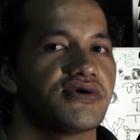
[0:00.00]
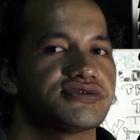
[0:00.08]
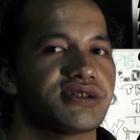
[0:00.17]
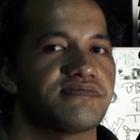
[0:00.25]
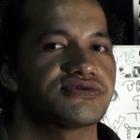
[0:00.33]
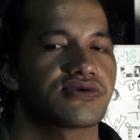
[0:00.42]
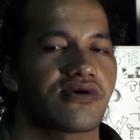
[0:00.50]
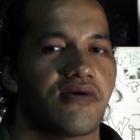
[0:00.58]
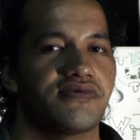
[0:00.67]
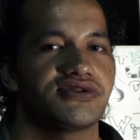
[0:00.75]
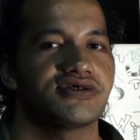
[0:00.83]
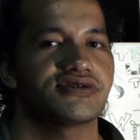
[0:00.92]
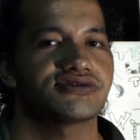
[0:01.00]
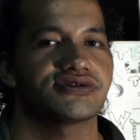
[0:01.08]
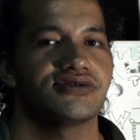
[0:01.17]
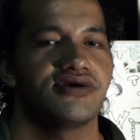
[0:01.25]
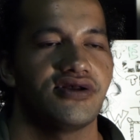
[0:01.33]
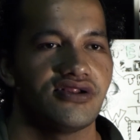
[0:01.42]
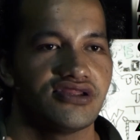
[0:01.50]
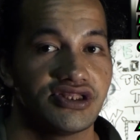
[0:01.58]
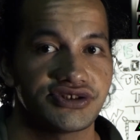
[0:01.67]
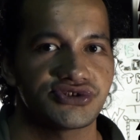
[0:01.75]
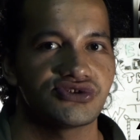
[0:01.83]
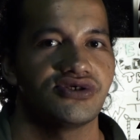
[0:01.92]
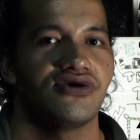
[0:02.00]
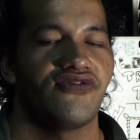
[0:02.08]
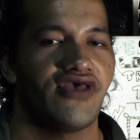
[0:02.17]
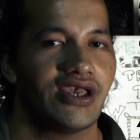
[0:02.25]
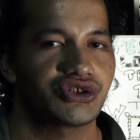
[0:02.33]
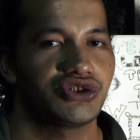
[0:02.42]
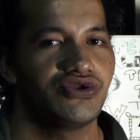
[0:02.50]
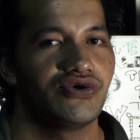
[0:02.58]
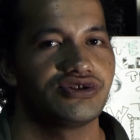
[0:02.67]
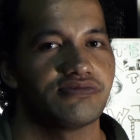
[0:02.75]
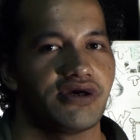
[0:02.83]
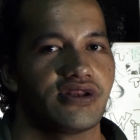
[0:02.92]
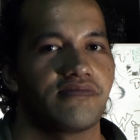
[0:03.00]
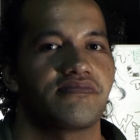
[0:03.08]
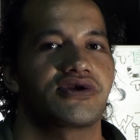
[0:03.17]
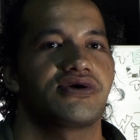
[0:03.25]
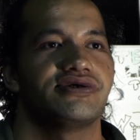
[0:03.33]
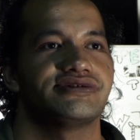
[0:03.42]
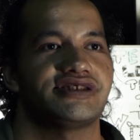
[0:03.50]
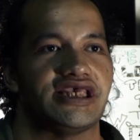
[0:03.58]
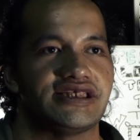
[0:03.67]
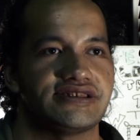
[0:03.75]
my subscriber list that actually knows about it, because